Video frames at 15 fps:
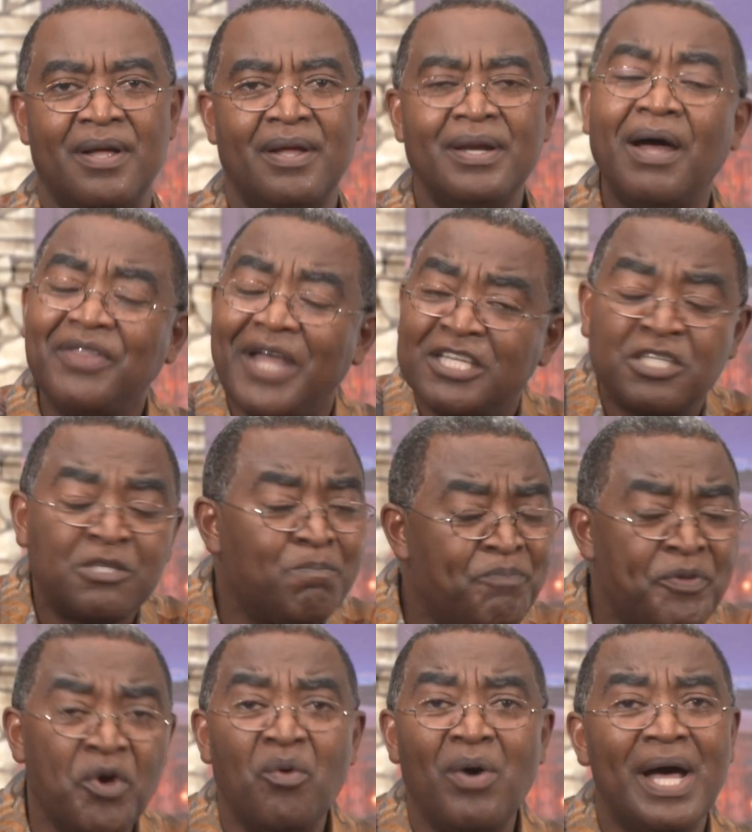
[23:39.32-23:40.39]
Now that's
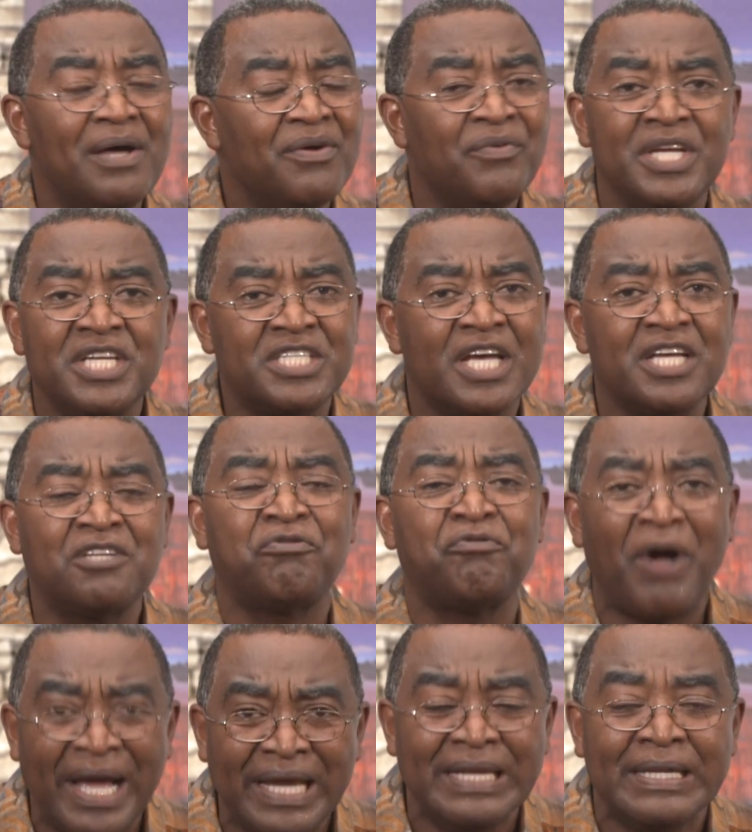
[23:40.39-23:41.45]
pure research
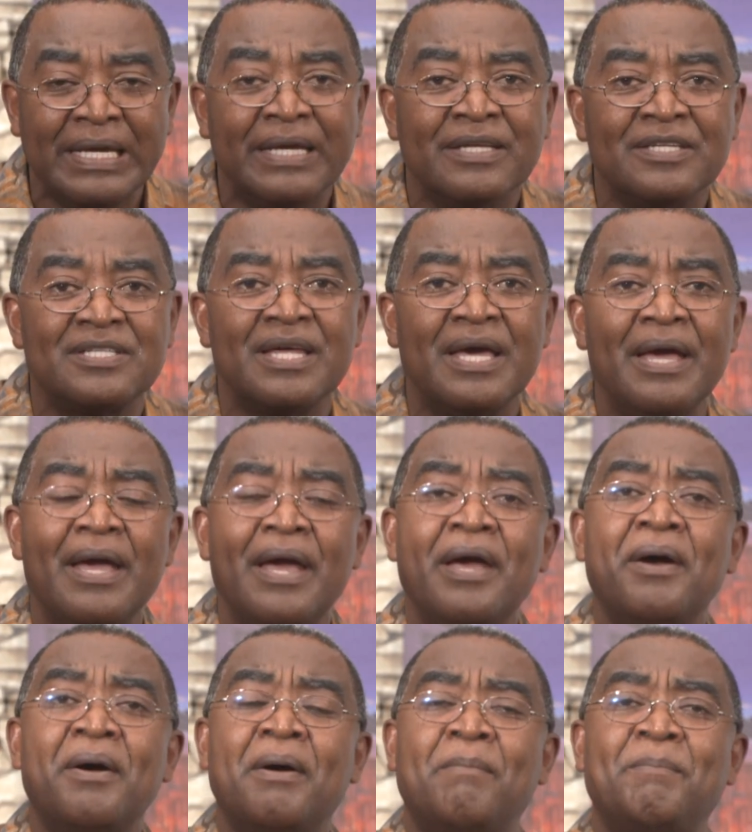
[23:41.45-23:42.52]
findings,
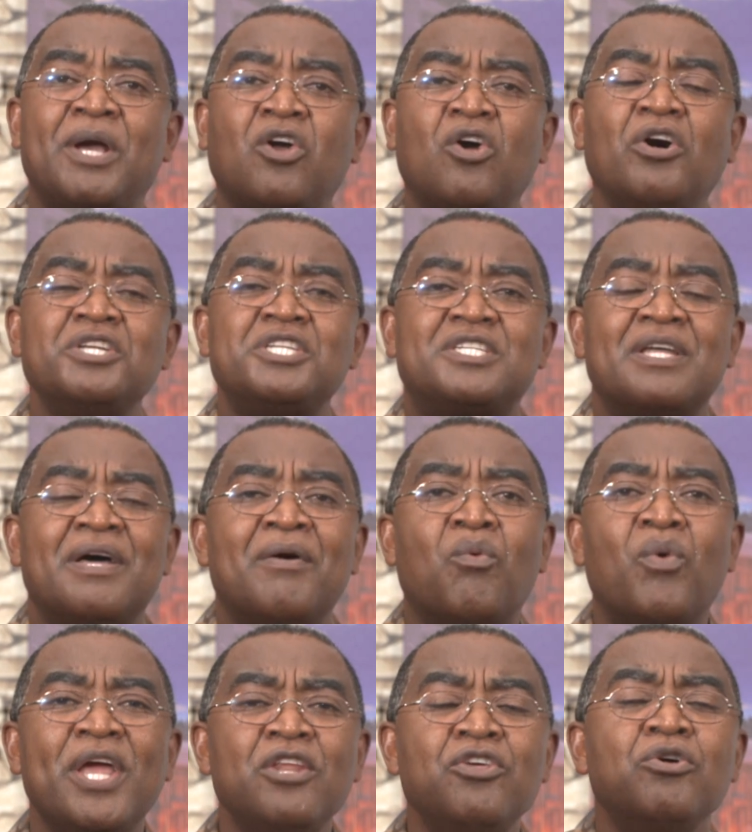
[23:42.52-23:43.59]
because
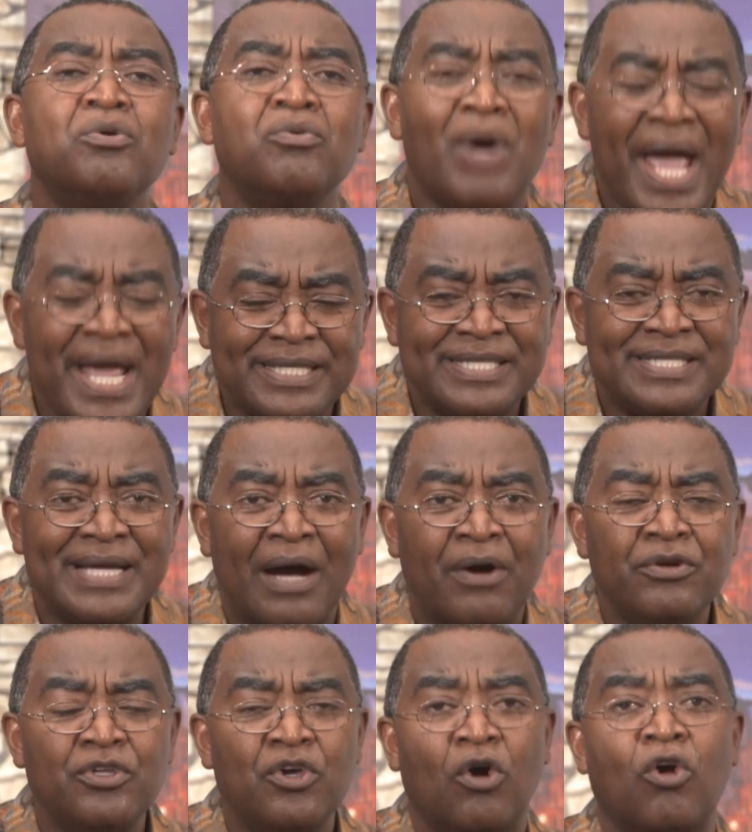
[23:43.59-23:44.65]
when you write
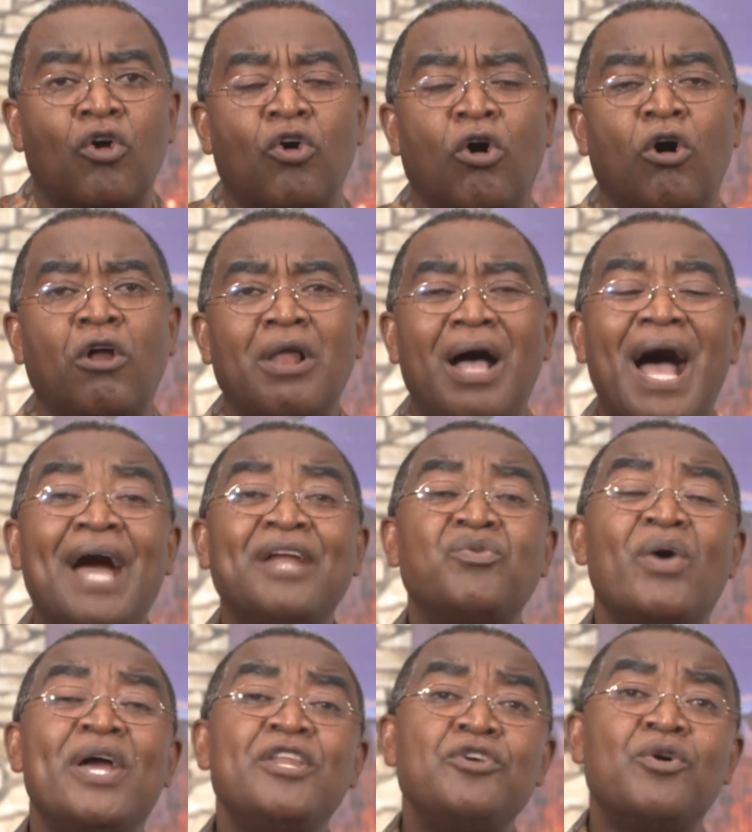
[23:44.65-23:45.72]
down your goal and
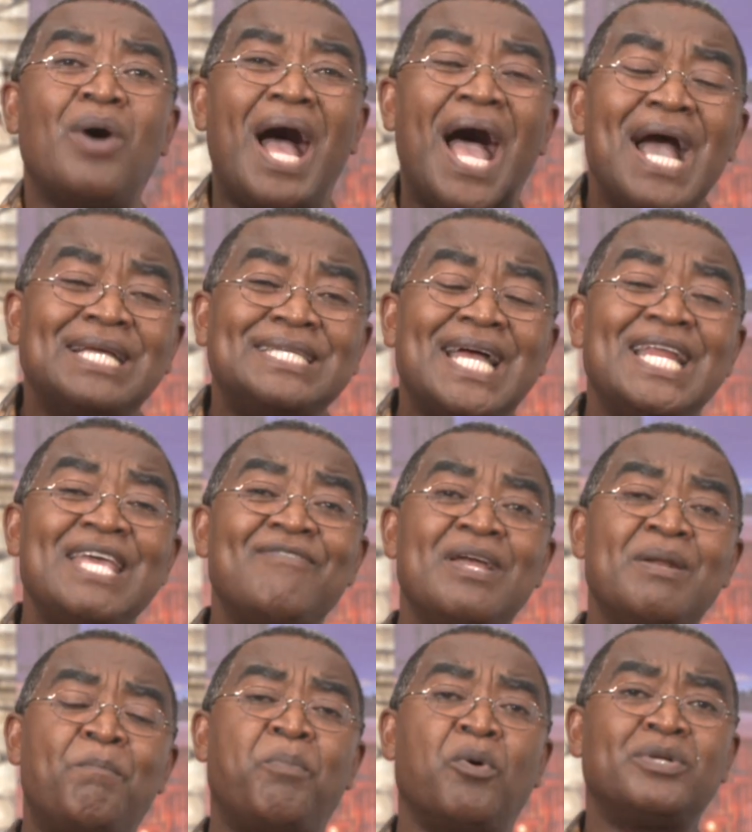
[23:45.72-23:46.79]
when you actually
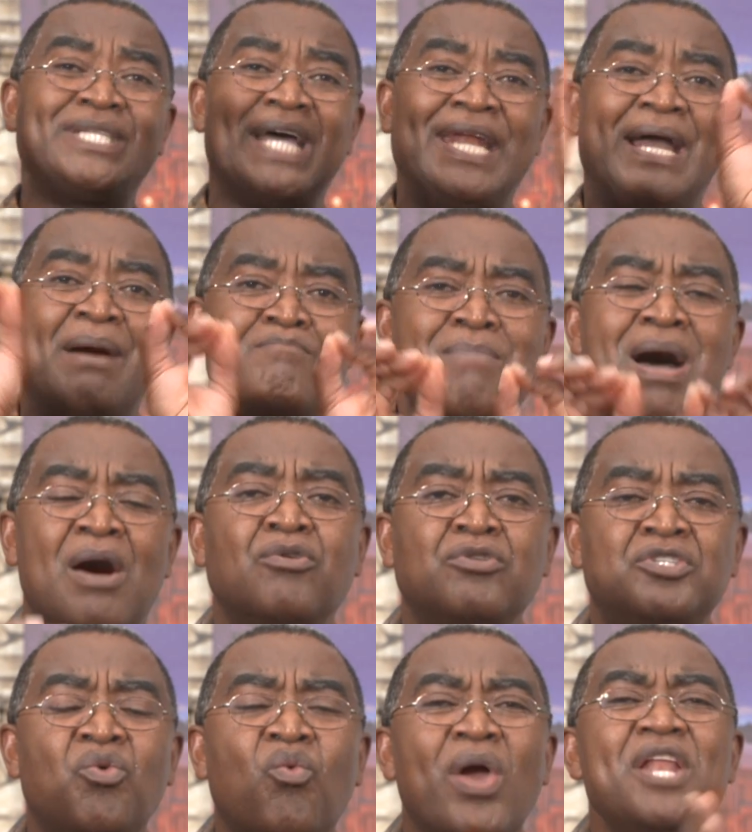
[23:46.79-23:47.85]
even put an
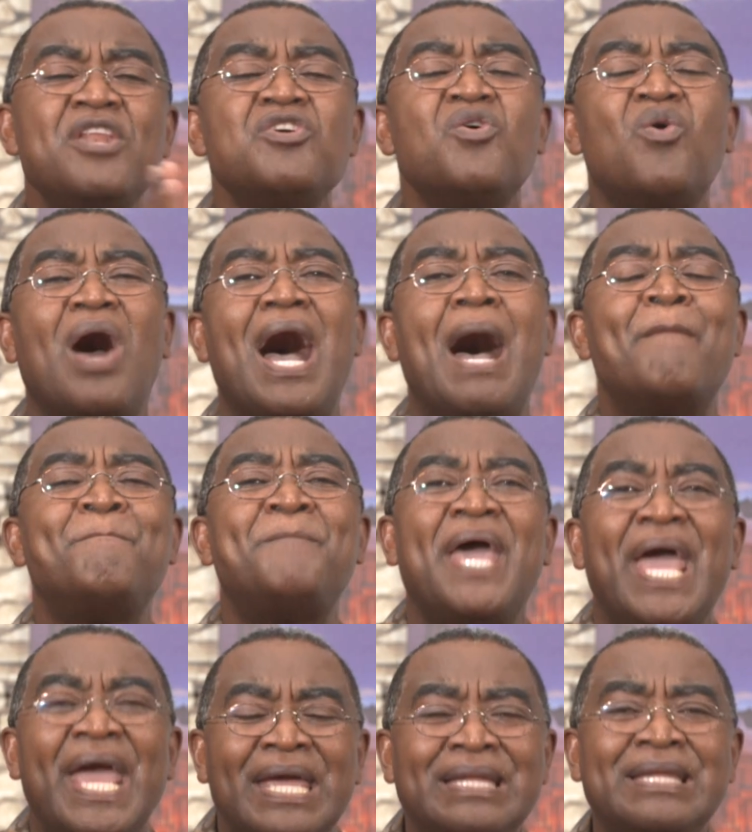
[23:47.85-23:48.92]
amount, when you are
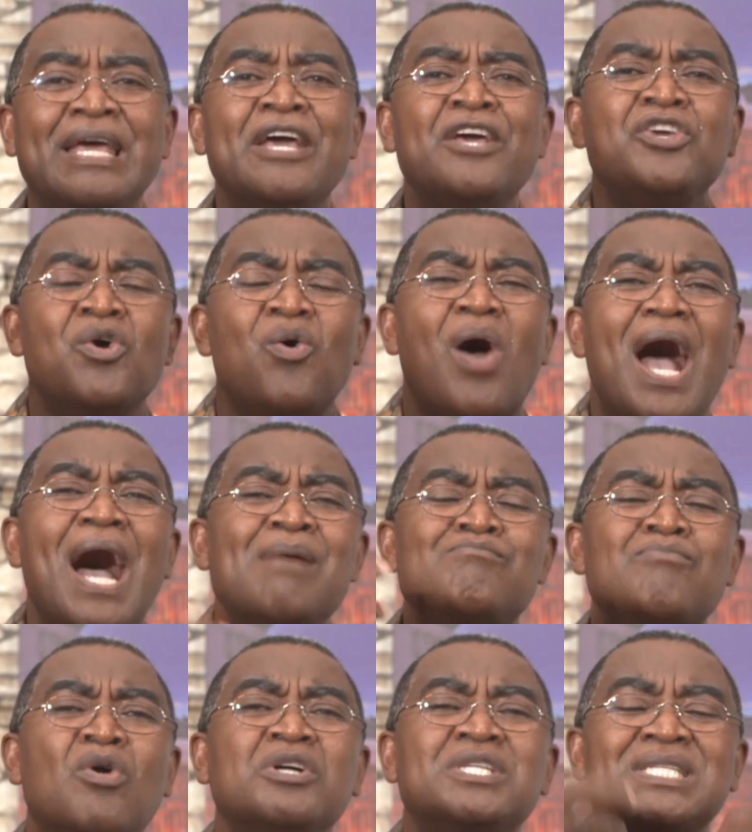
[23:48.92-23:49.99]
paid, you are
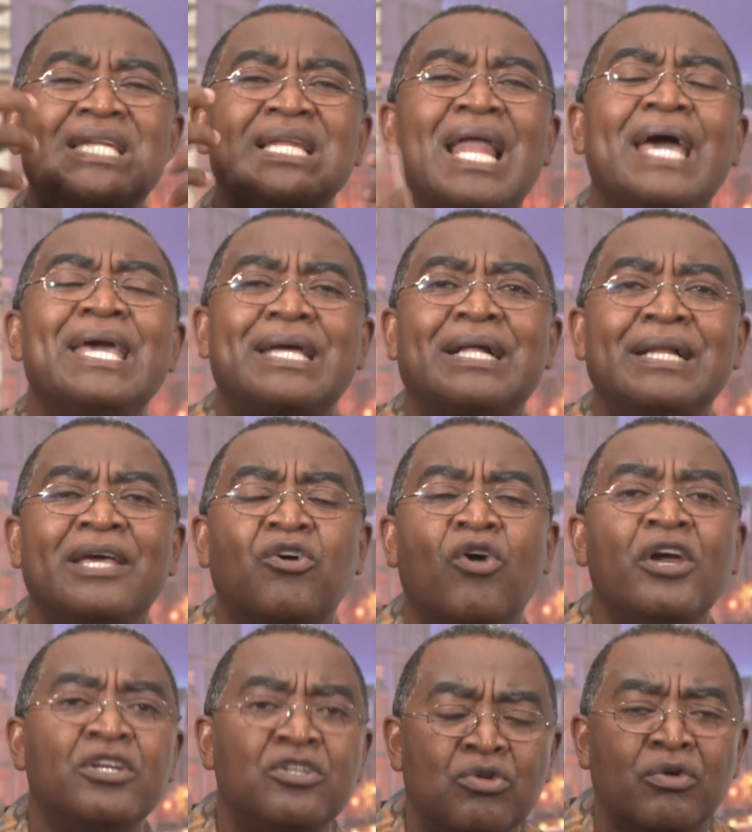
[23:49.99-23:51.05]
most likely
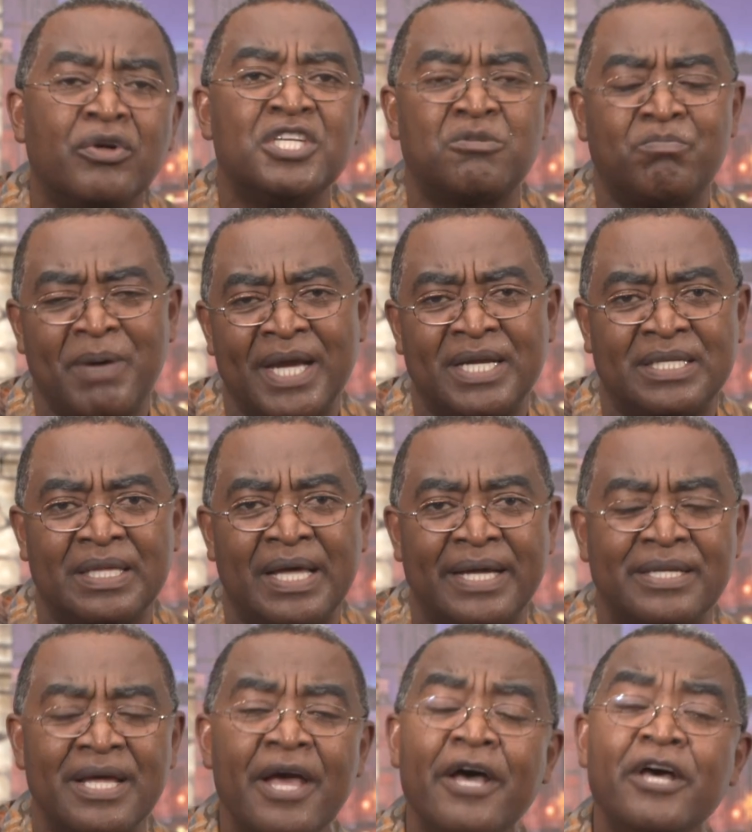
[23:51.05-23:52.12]
going to respect that.